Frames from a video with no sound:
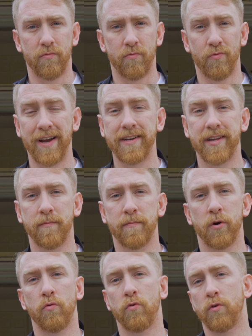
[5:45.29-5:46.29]
renting
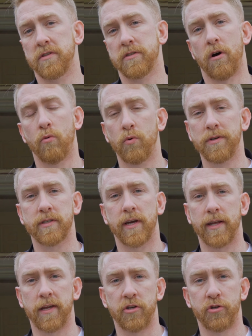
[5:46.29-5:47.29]
per room is always
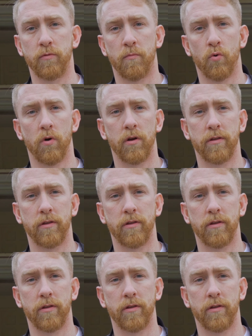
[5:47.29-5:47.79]
gonna get you more.